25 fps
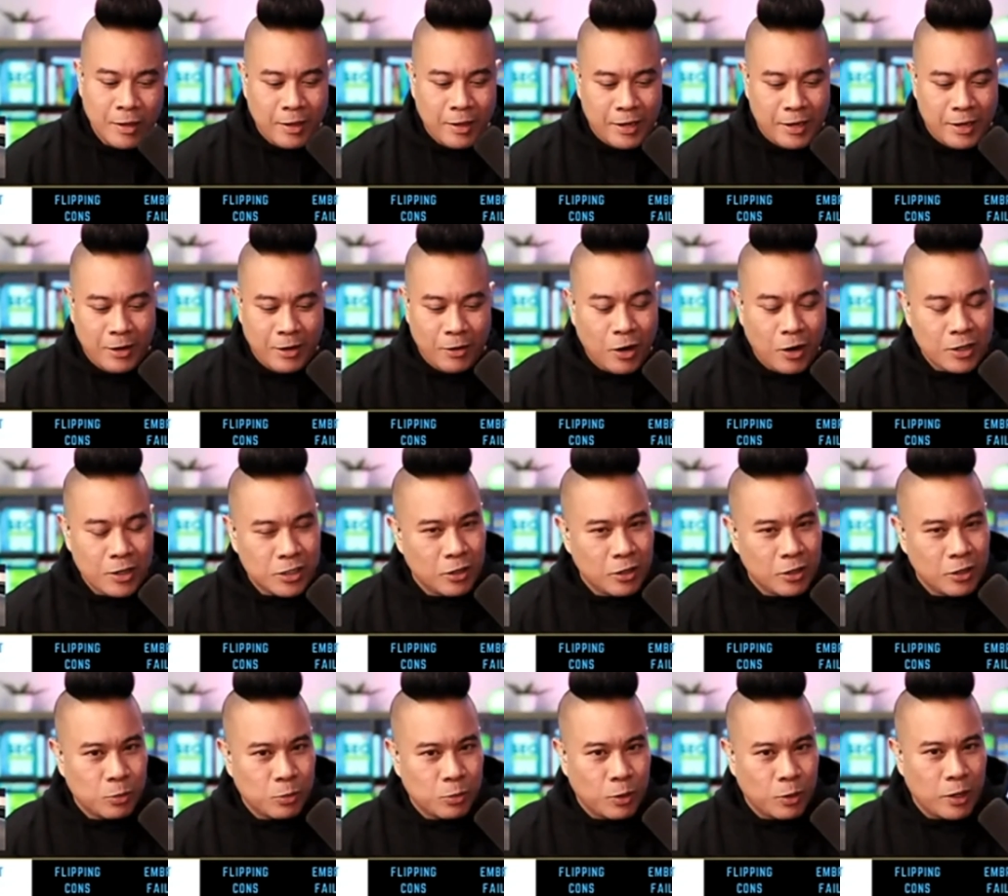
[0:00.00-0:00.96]

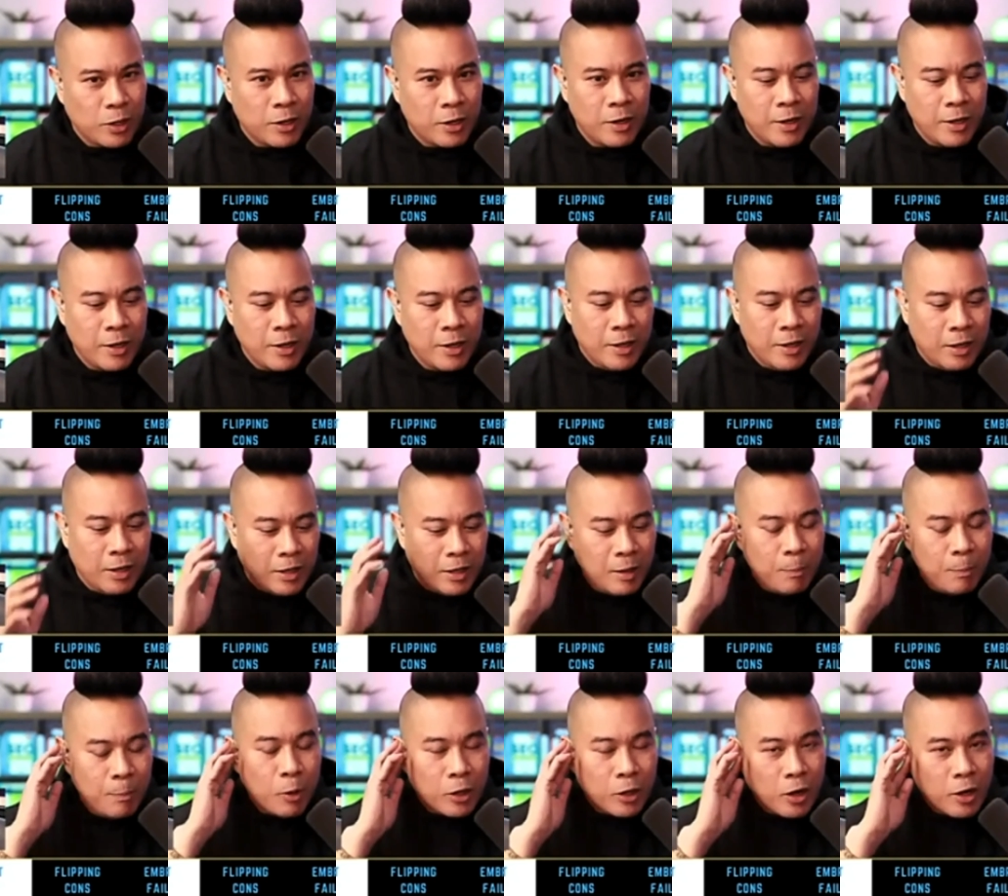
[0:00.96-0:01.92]

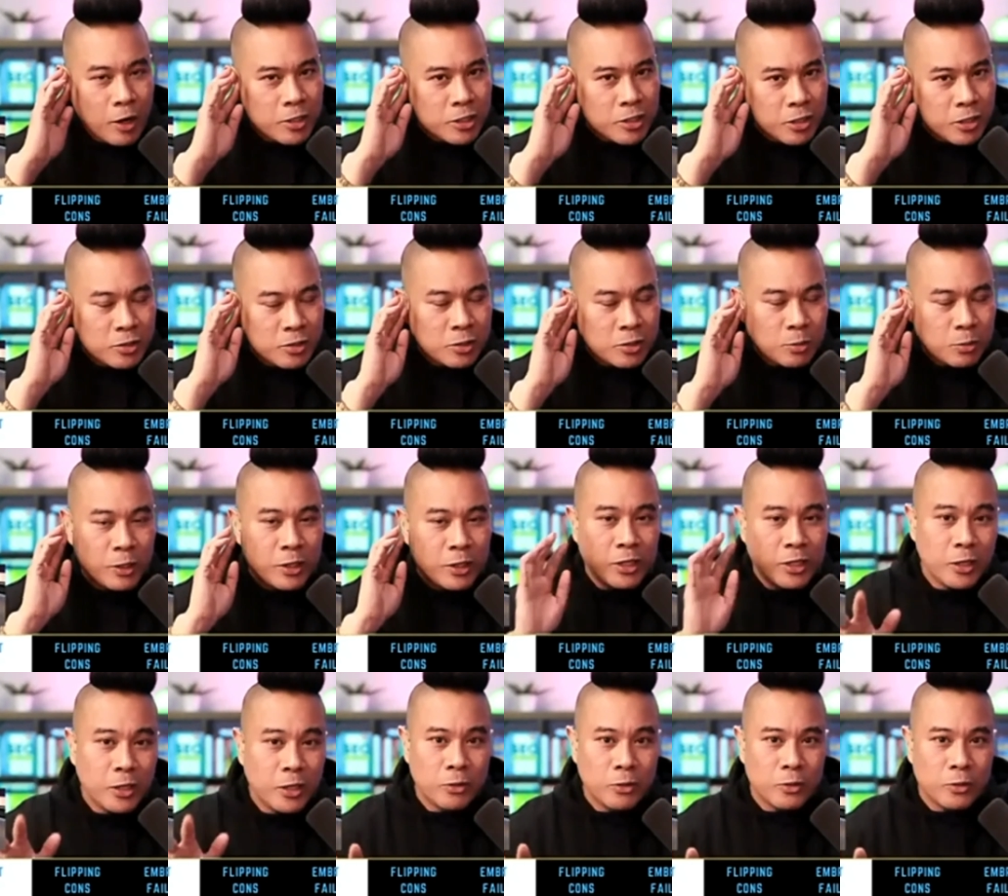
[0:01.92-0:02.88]
Import car shows were
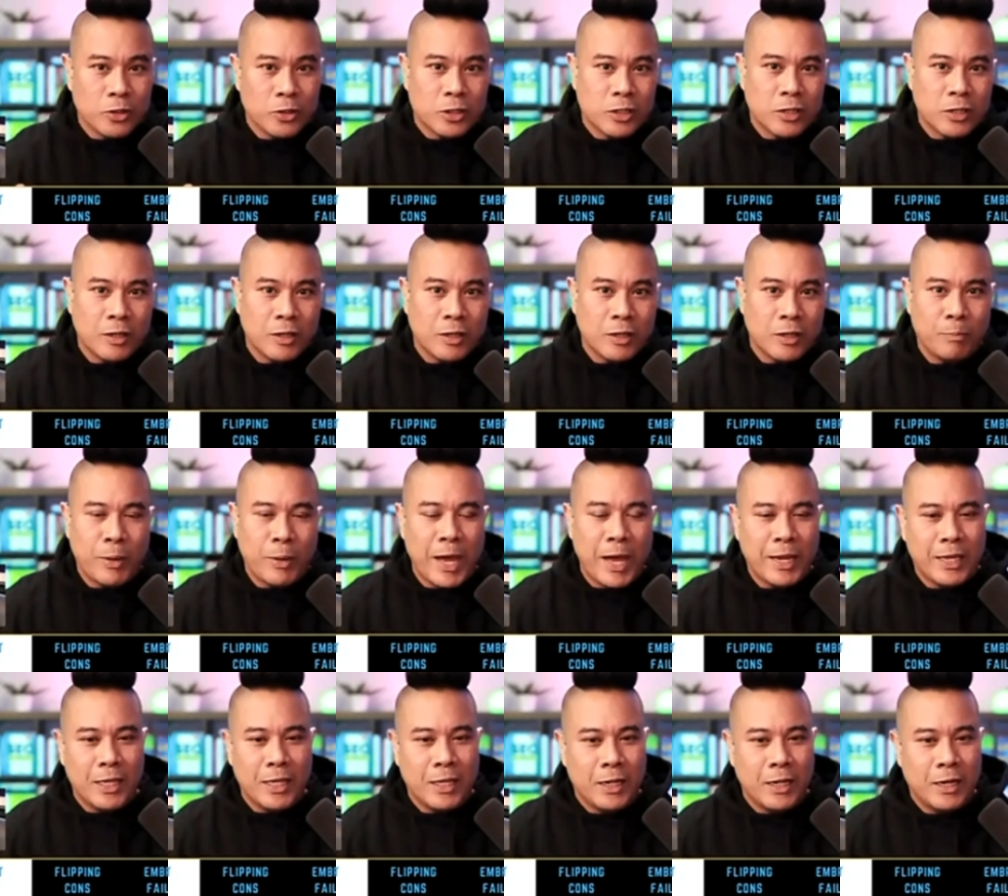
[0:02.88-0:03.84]
huge back
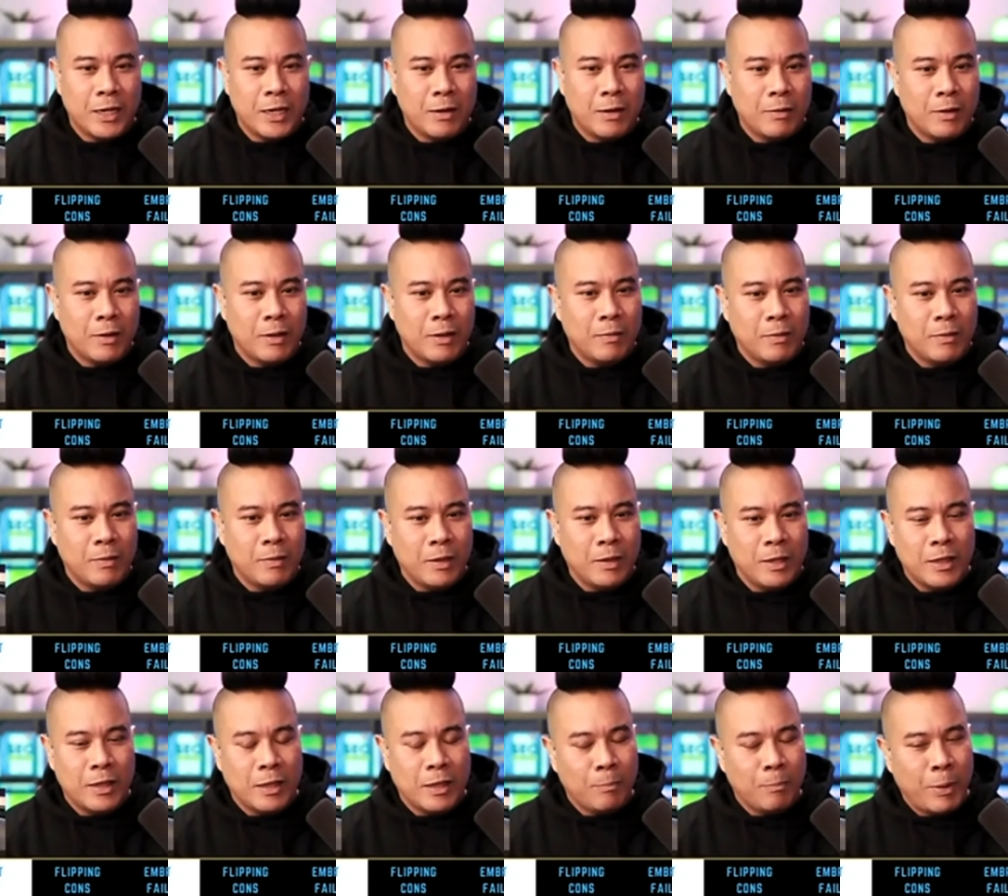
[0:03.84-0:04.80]
in
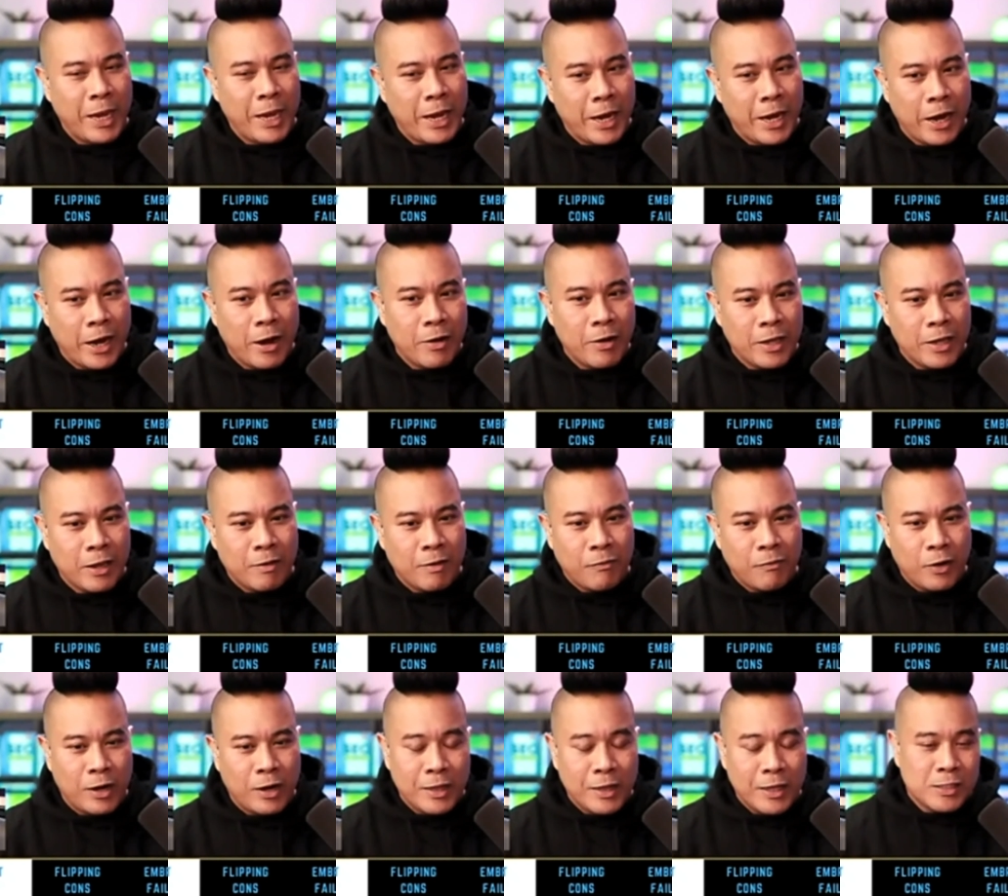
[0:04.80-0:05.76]
the Bay Area
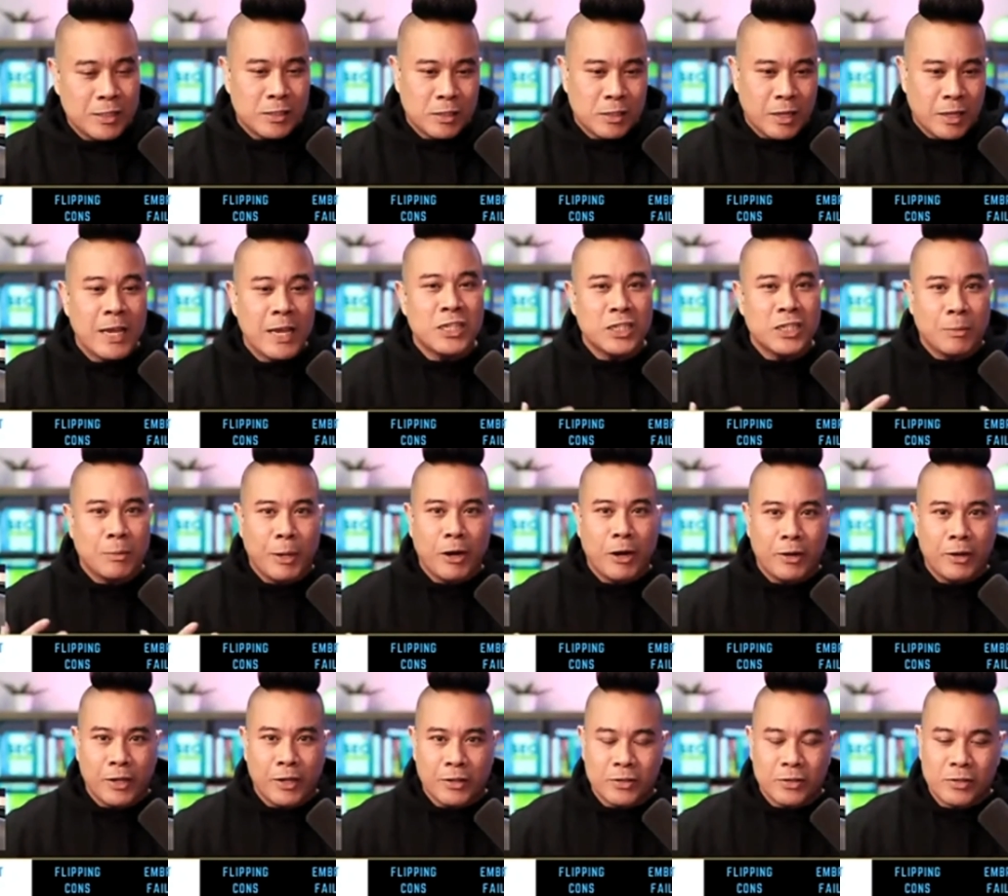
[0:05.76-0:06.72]
for at least Asian
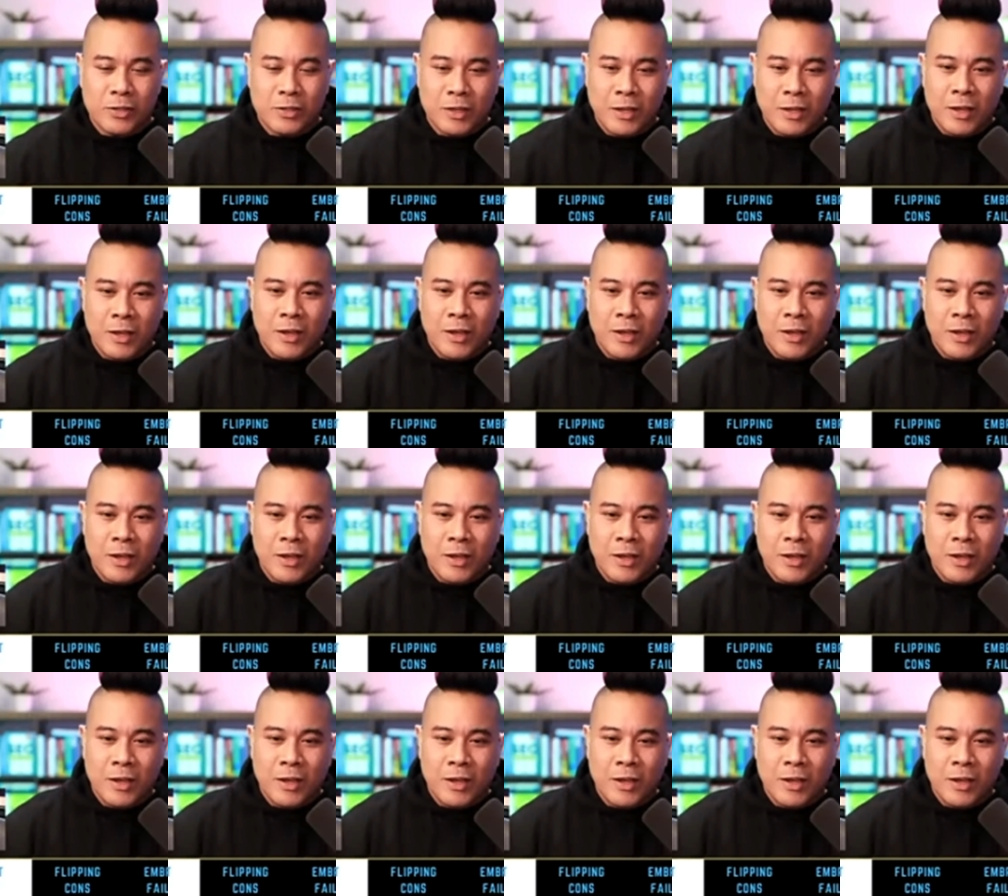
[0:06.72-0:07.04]
Americans.